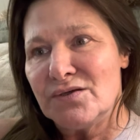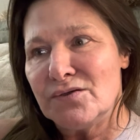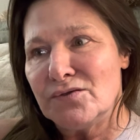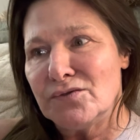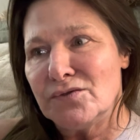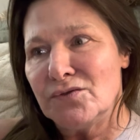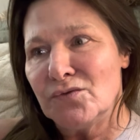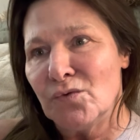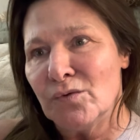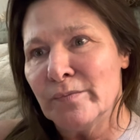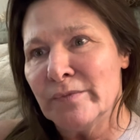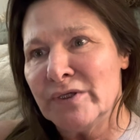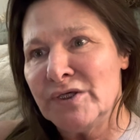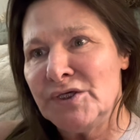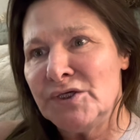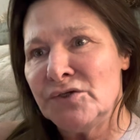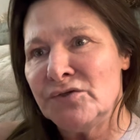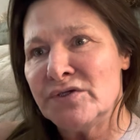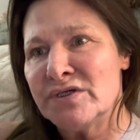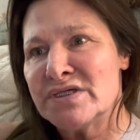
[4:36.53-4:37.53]
normally
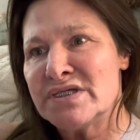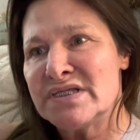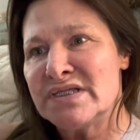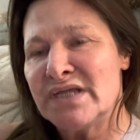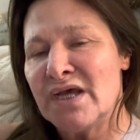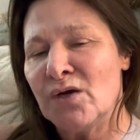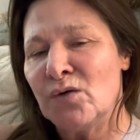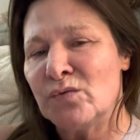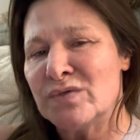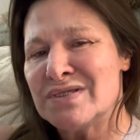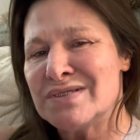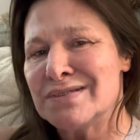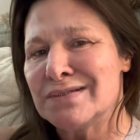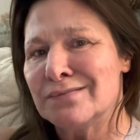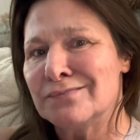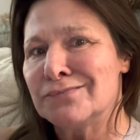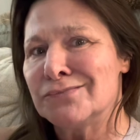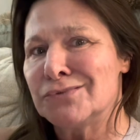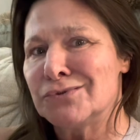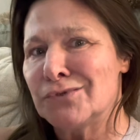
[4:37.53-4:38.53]
you just know when
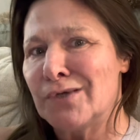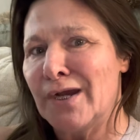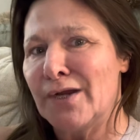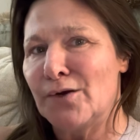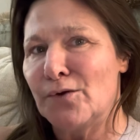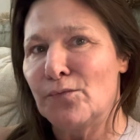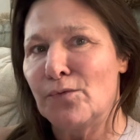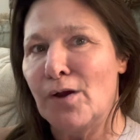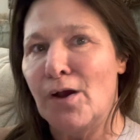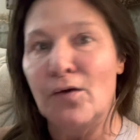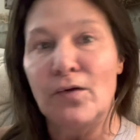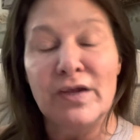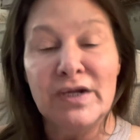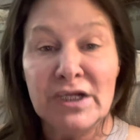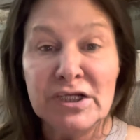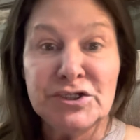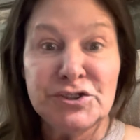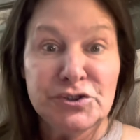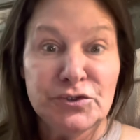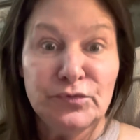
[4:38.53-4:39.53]
something's right or wrong,
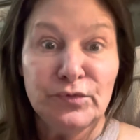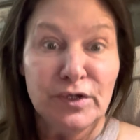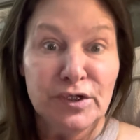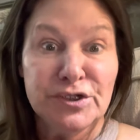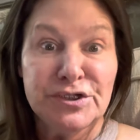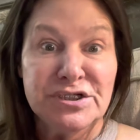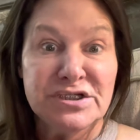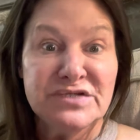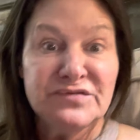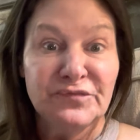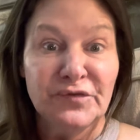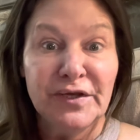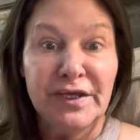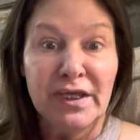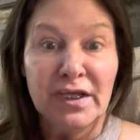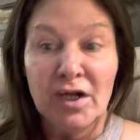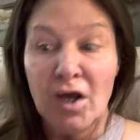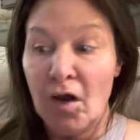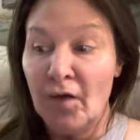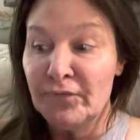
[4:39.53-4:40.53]
unless you are just freaking
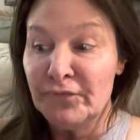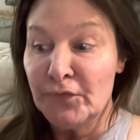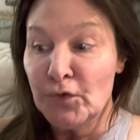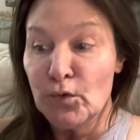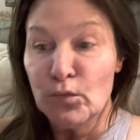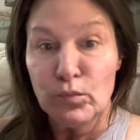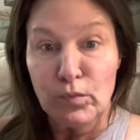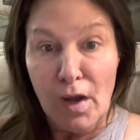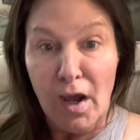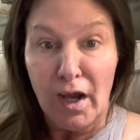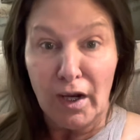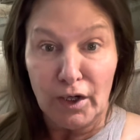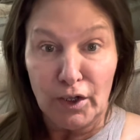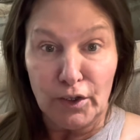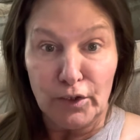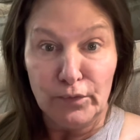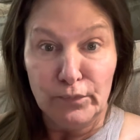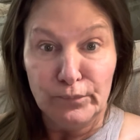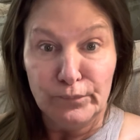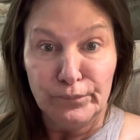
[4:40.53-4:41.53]
off your walker